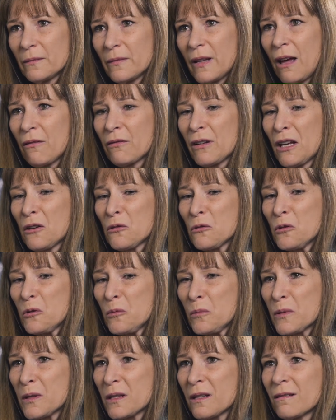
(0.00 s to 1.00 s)
The Afghan
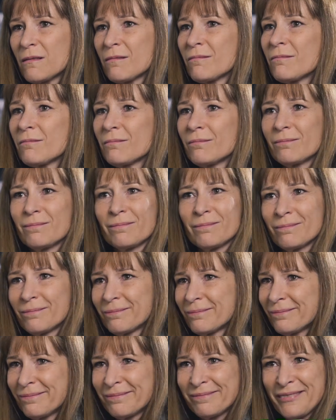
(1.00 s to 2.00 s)
troops
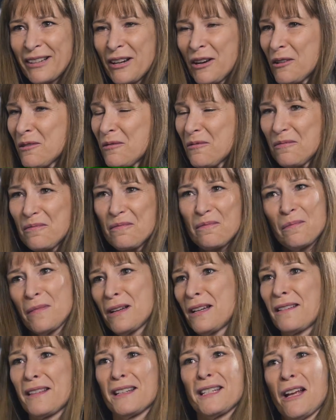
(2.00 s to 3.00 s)
aren't
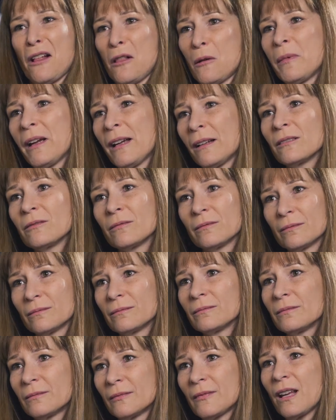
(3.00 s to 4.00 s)
beating the Taliban
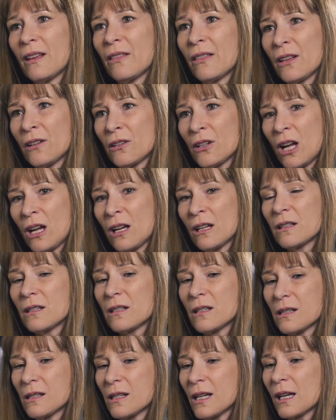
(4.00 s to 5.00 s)
and they're
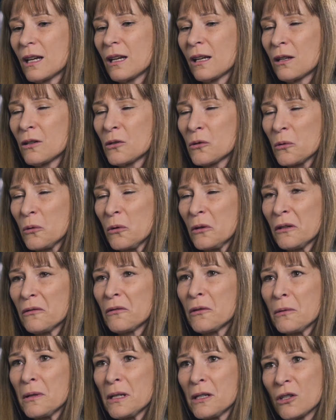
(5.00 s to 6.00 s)
not taking control
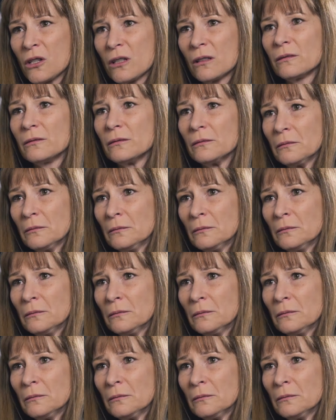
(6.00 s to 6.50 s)
of the region.